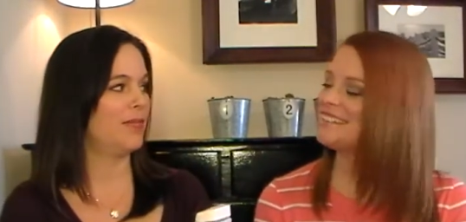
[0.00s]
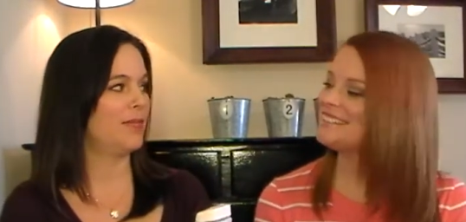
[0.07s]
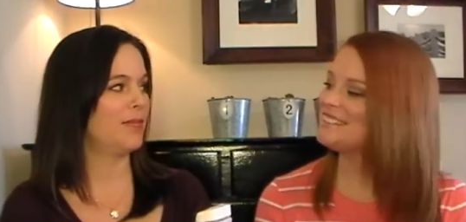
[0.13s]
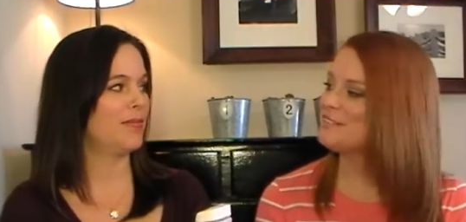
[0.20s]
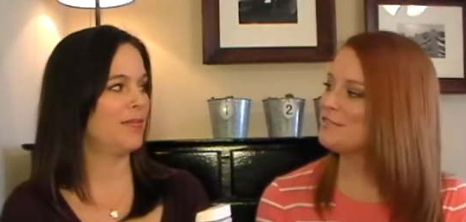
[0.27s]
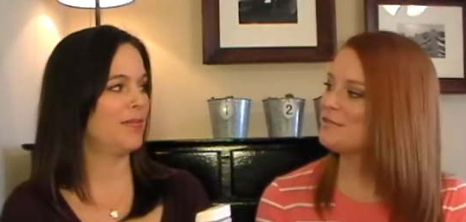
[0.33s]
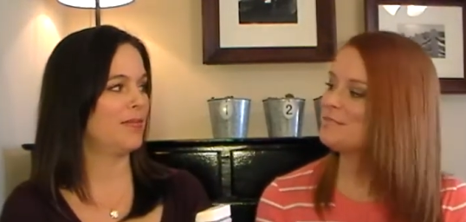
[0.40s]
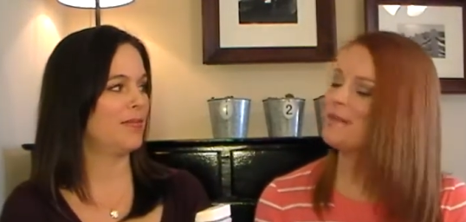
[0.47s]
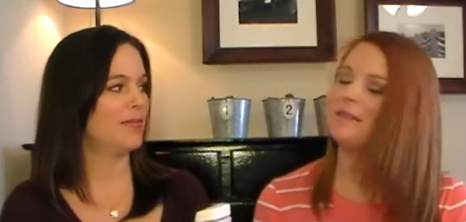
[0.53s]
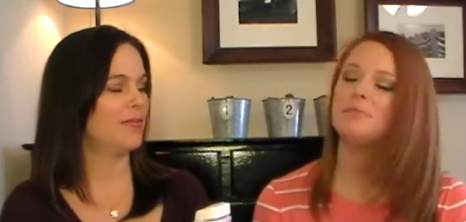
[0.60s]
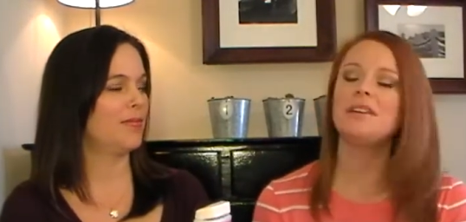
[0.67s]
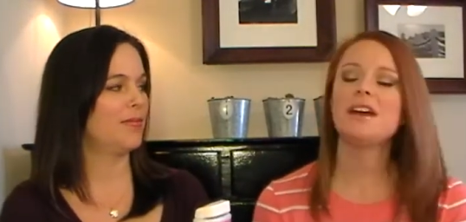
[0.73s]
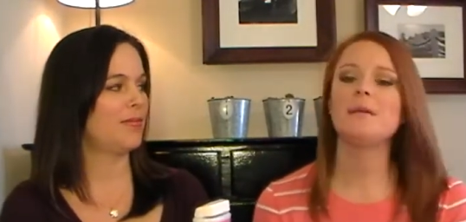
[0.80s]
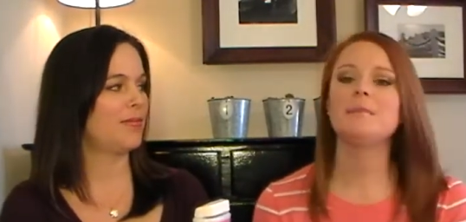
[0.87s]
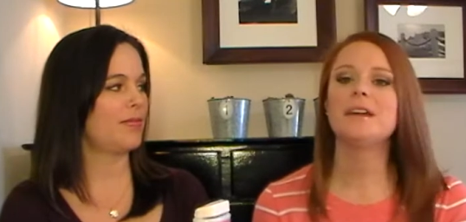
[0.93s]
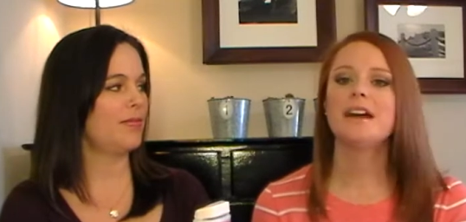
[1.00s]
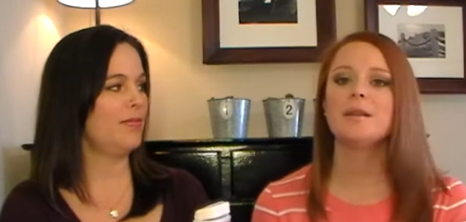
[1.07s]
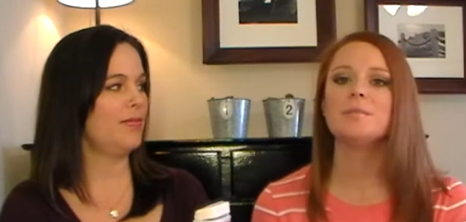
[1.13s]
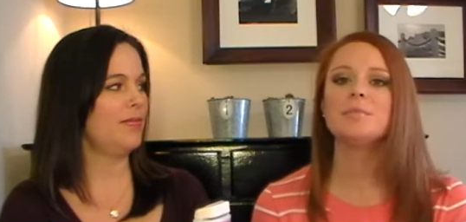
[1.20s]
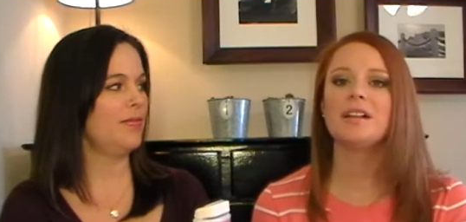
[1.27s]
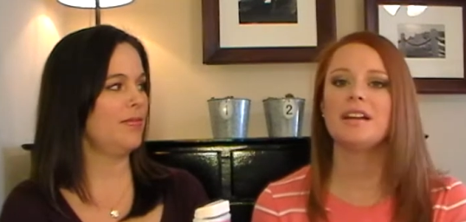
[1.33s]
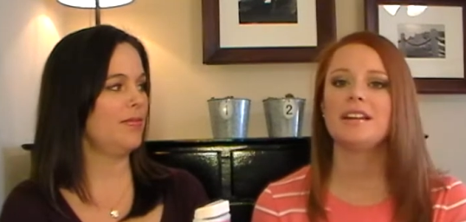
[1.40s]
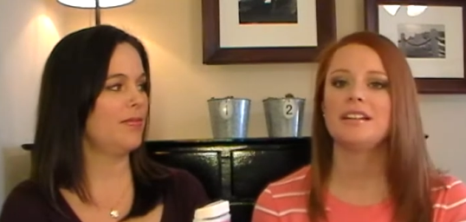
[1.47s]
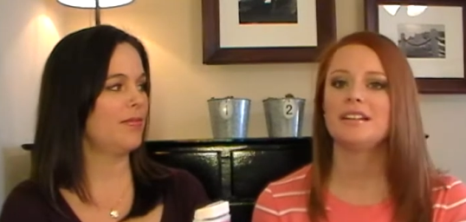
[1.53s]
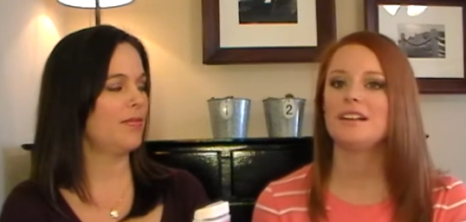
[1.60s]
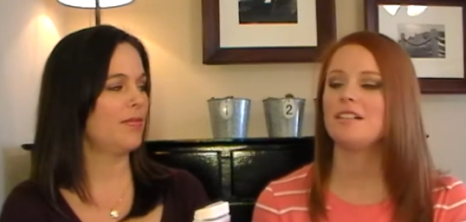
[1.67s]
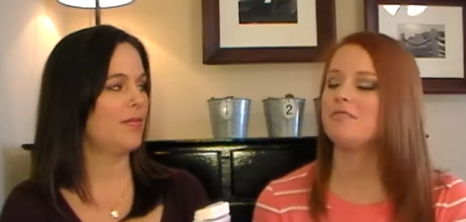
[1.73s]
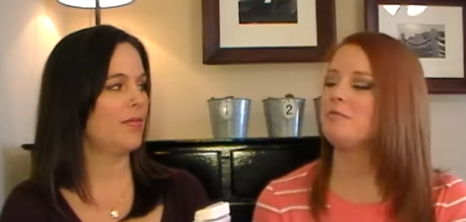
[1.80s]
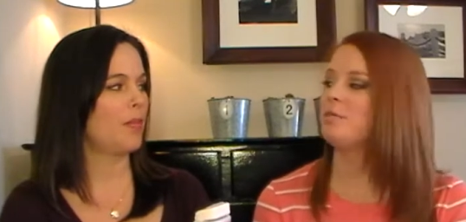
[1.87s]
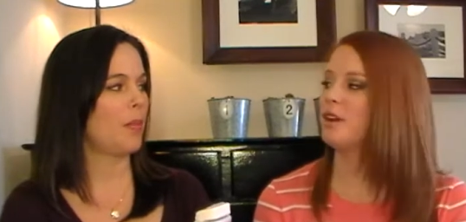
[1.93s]
Speaker 1: I don't, maybe I'm not applying
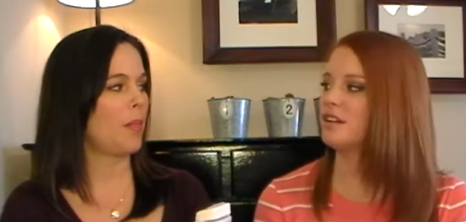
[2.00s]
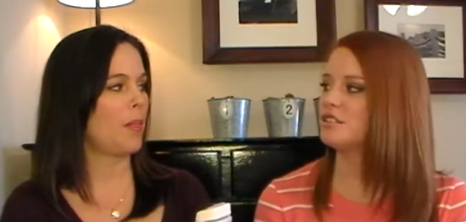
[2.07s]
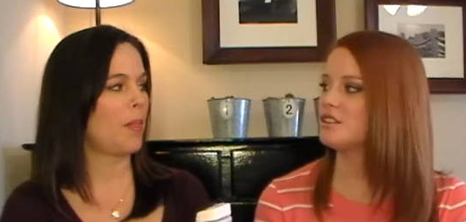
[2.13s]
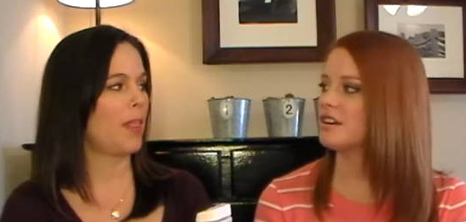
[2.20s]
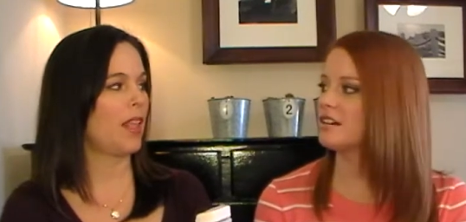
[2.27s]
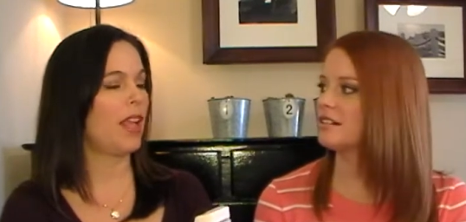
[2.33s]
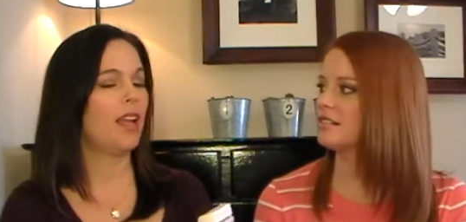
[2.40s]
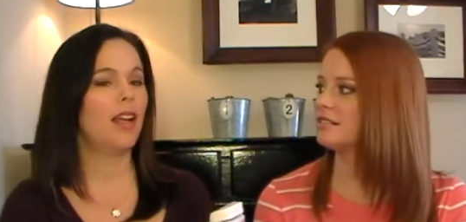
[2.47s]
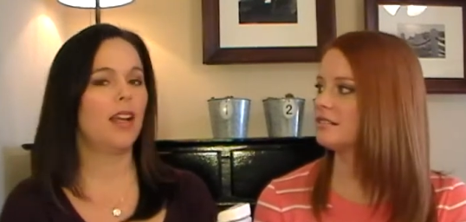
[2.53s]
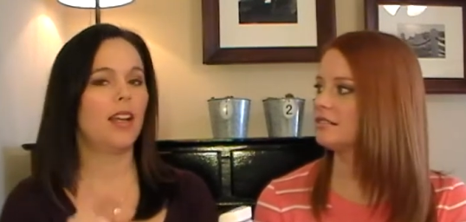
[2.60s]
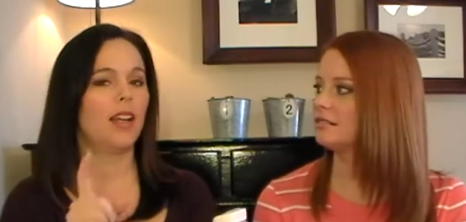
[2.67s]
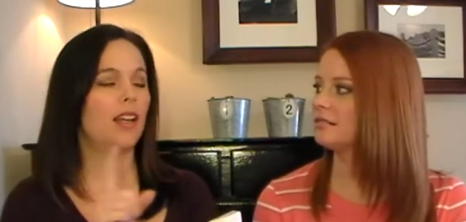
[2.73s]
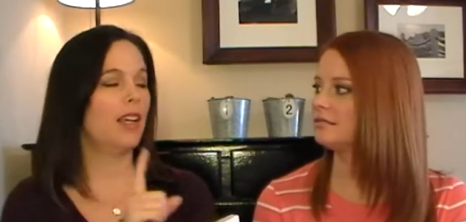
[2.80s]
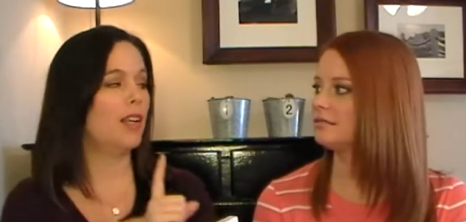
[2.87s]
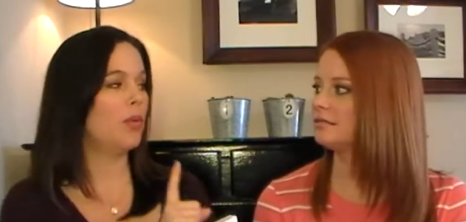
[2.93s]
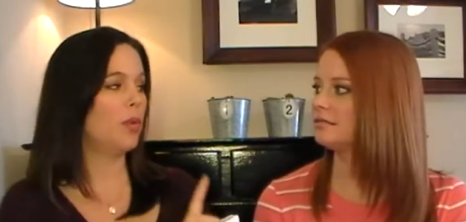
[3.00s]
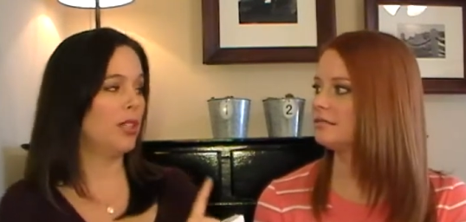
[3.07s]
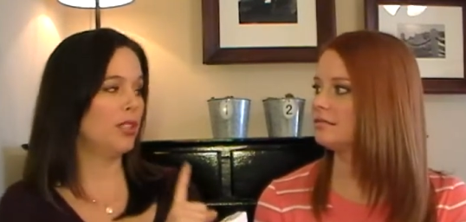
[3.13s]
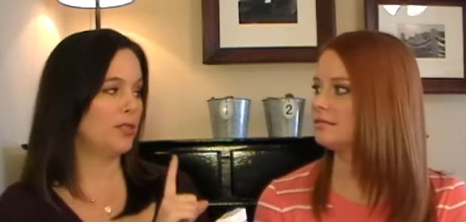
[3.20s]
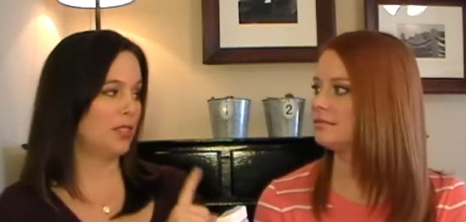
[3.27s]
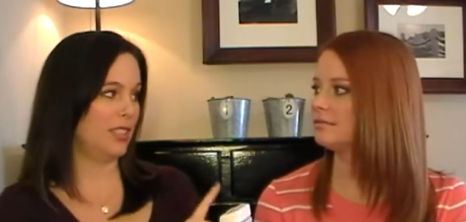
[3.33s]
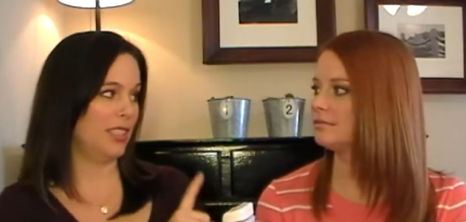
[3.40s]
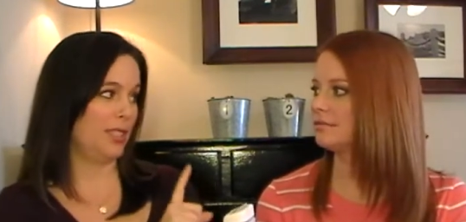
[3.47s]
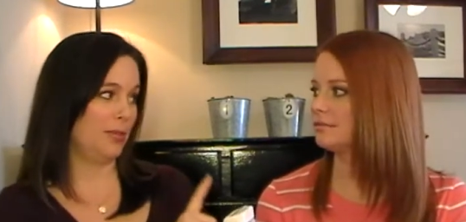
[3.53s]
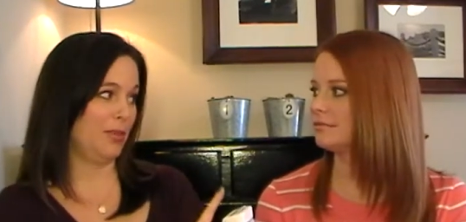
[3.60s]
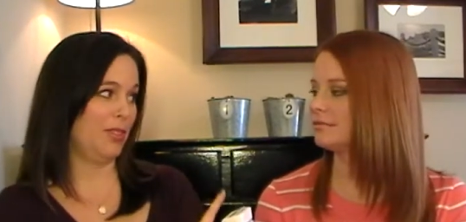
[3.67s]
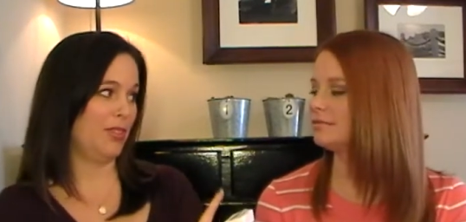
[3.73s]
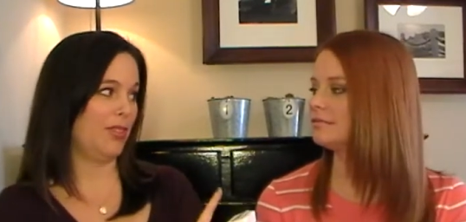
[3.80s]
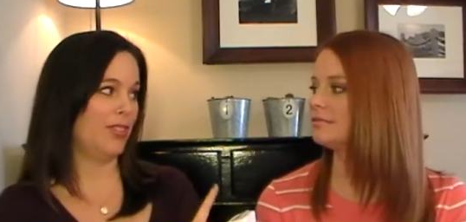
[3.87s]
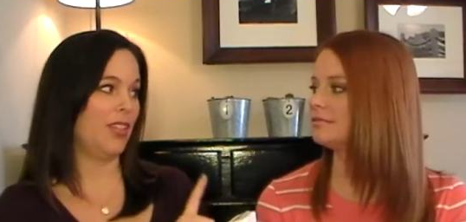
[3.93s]
enough pressure.
Speaker 2: It was really
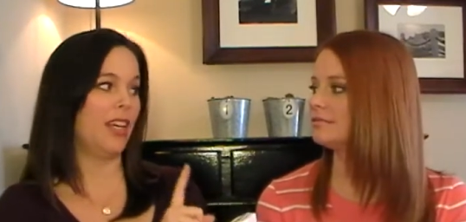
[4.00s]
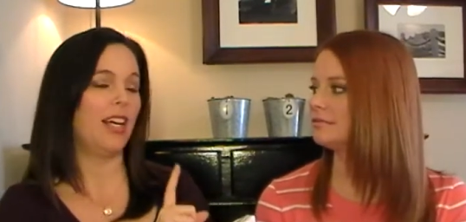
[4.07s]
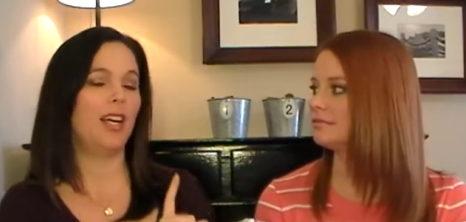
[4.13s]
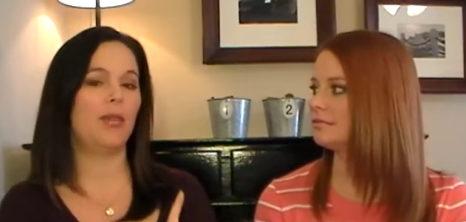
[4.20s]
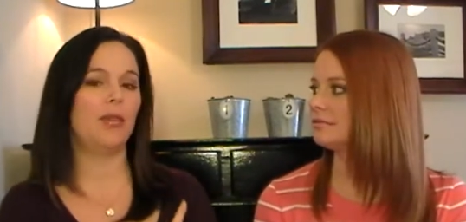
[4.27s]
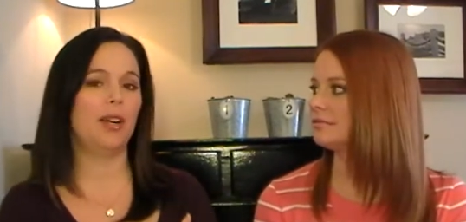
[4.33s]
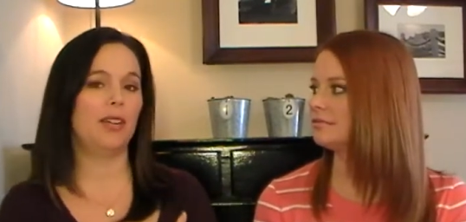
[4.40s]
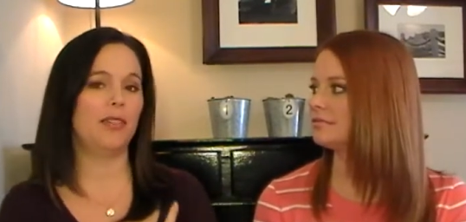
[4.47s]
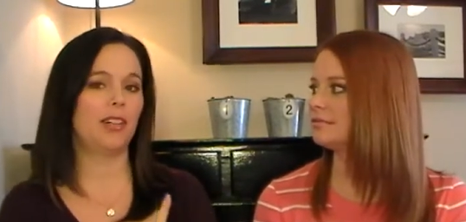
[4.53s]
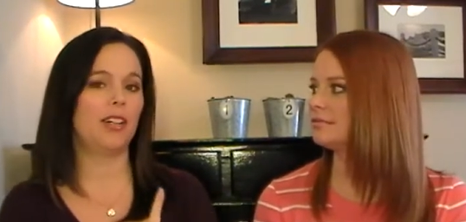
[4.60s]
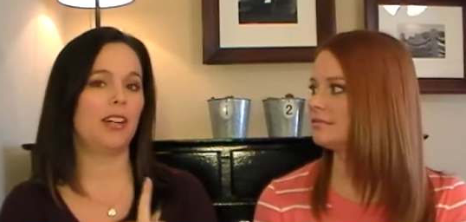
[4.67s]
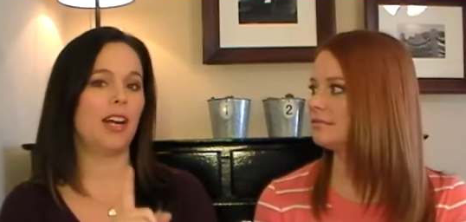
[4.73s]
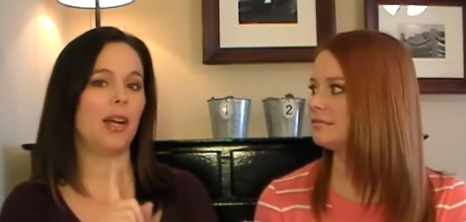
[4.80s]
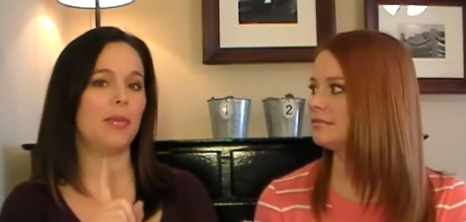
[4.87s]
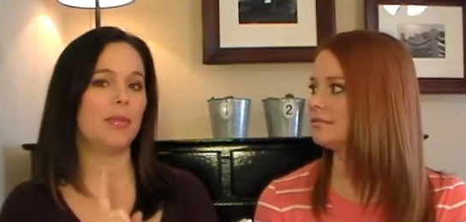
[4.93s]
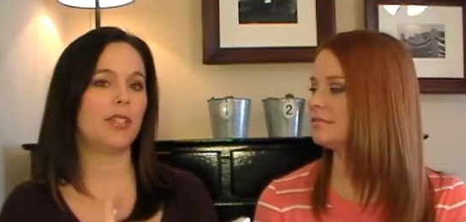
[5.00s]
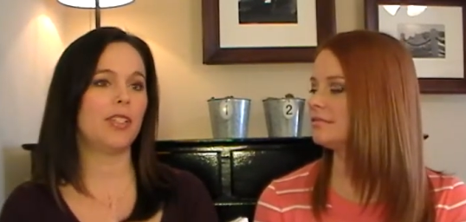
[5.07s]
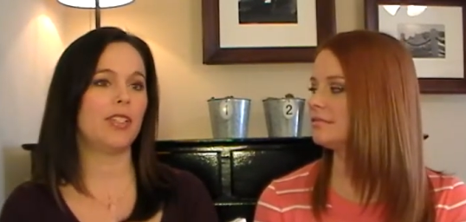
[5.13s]
smooth. However, I'm